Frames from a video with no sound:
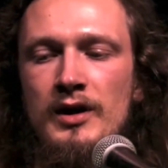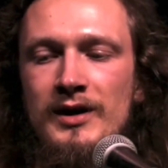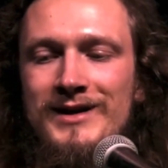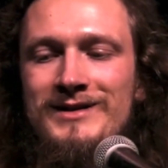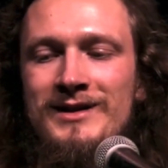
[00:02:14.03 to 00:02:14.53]

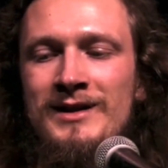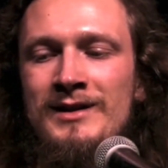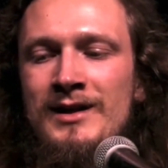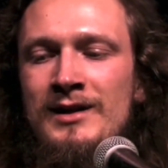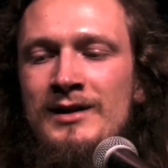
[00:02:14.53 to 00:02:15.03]

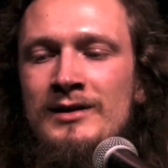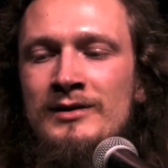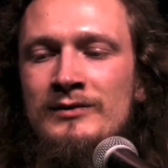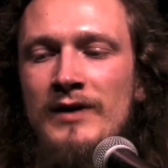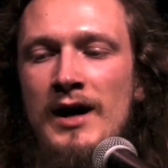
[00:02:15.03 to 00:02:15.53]
seeding
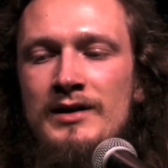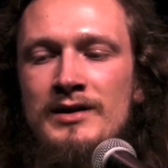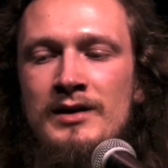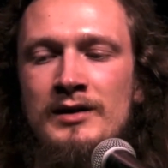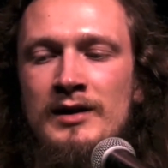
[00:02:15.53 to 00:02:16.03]
and
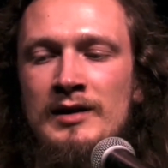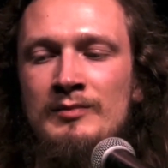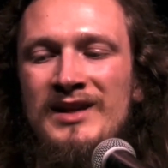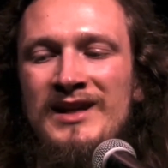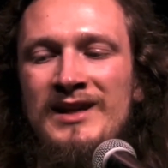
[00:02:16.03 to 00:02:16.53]
rising and
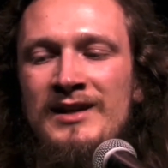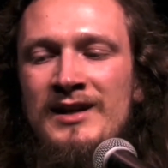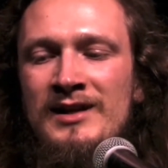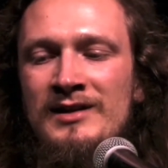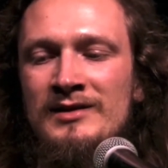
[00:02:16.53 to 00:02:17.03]

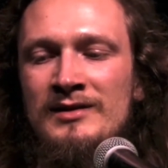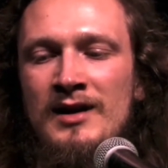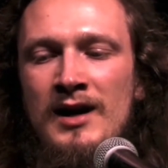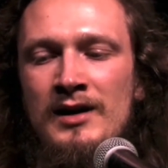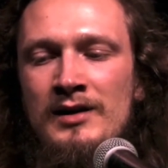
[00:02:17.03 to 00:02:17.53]
bleeding and
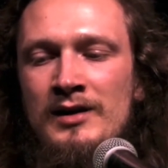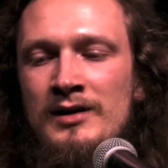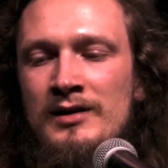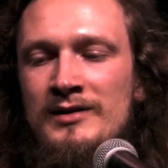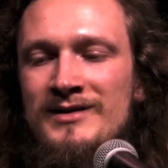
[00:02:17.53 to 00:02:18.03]

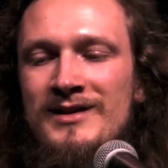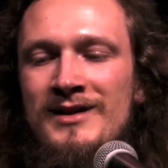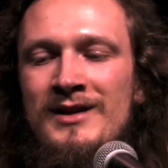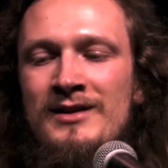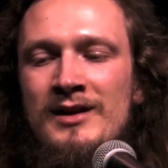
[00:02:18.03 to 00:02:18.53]
dying and
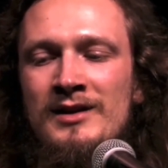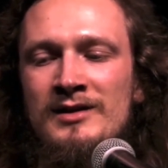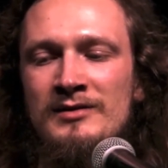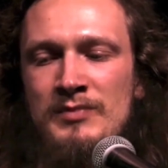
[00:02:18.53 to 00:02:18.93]
seething and